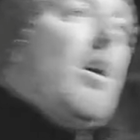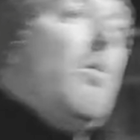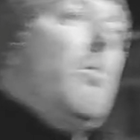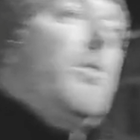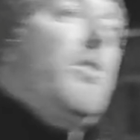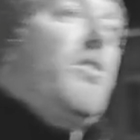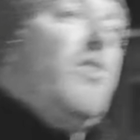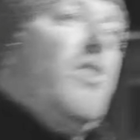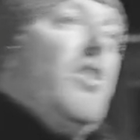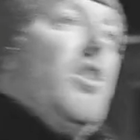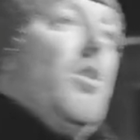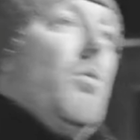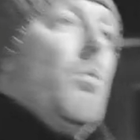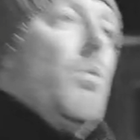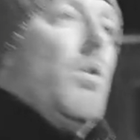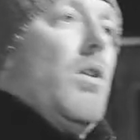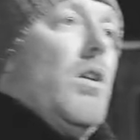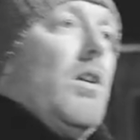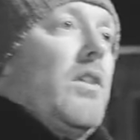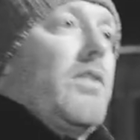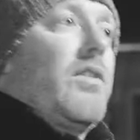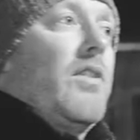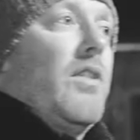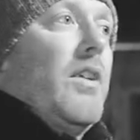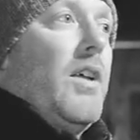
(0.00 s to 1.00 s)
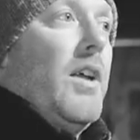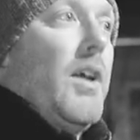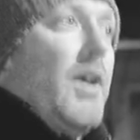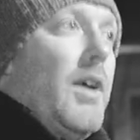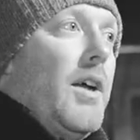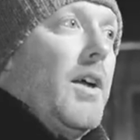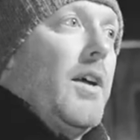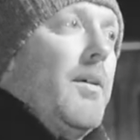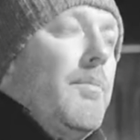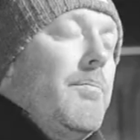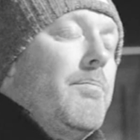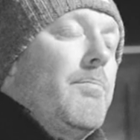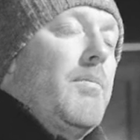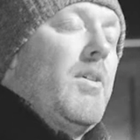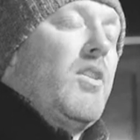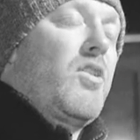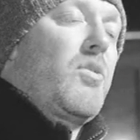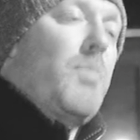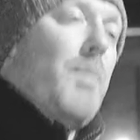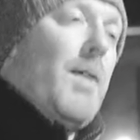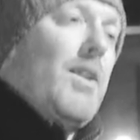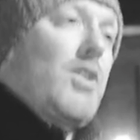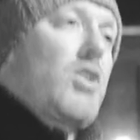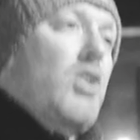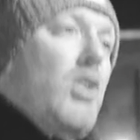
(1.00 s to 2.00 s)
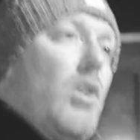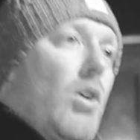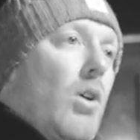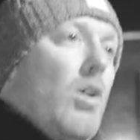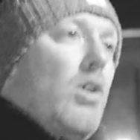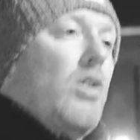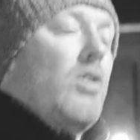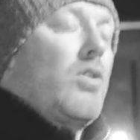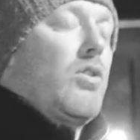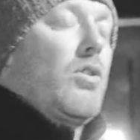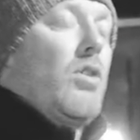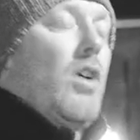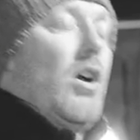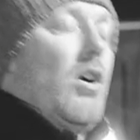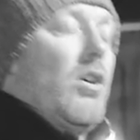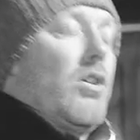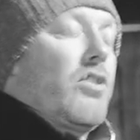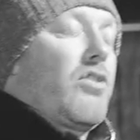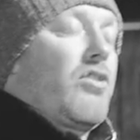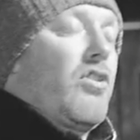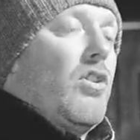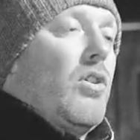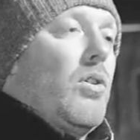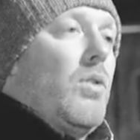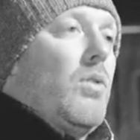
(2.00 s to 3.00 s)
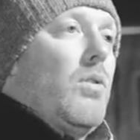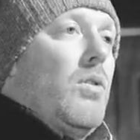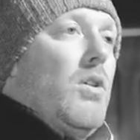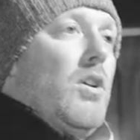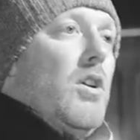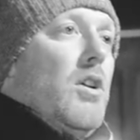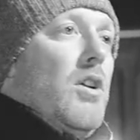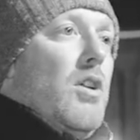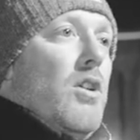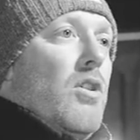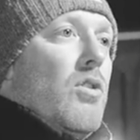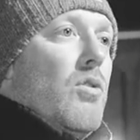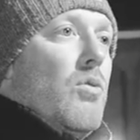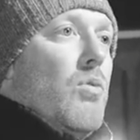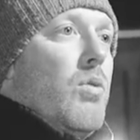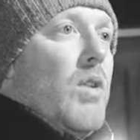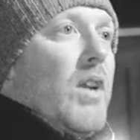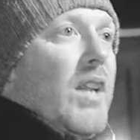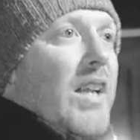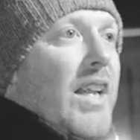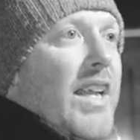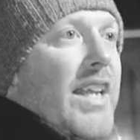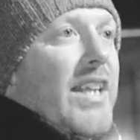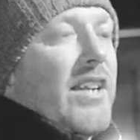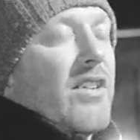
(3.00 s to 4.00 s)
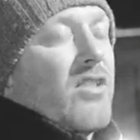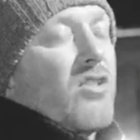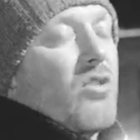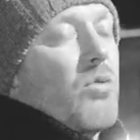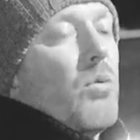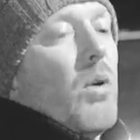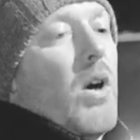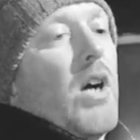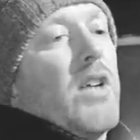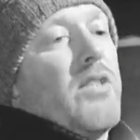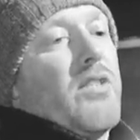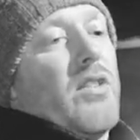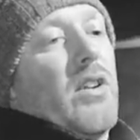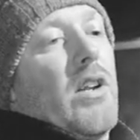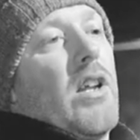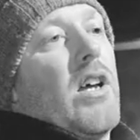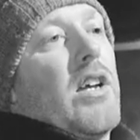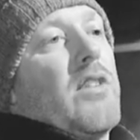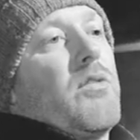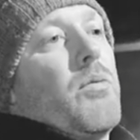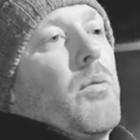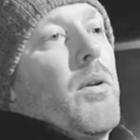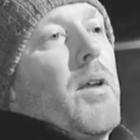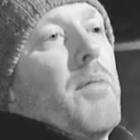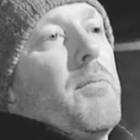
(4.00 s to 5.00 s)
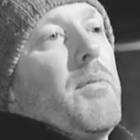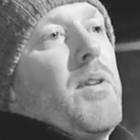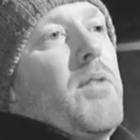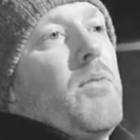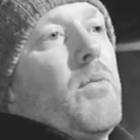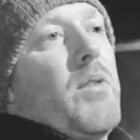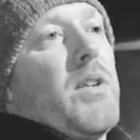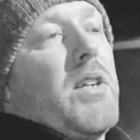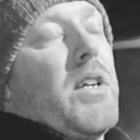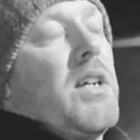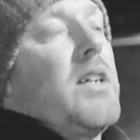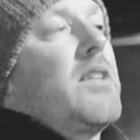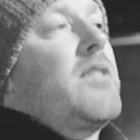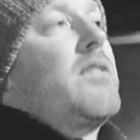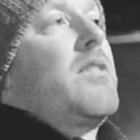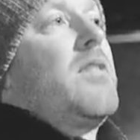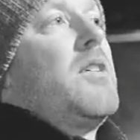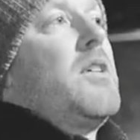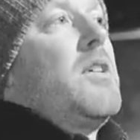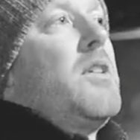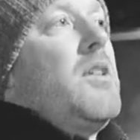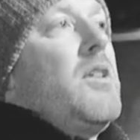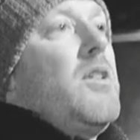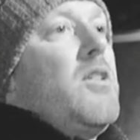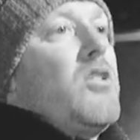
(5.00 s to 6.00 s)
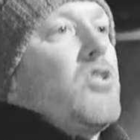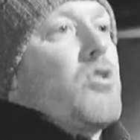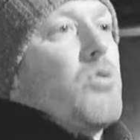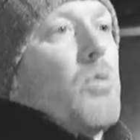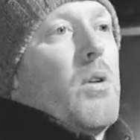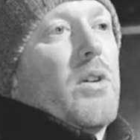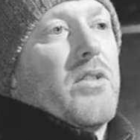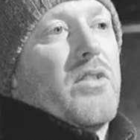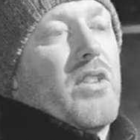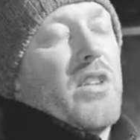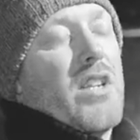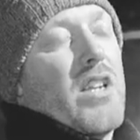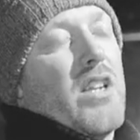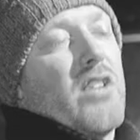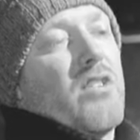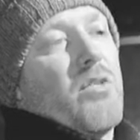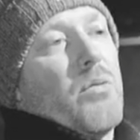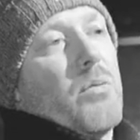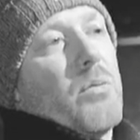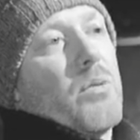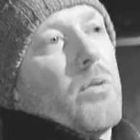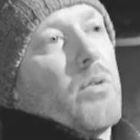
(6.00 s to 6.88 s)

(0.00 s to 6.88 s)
how we see the world, especially also related to us a lot. I mean, we got throughout the years, we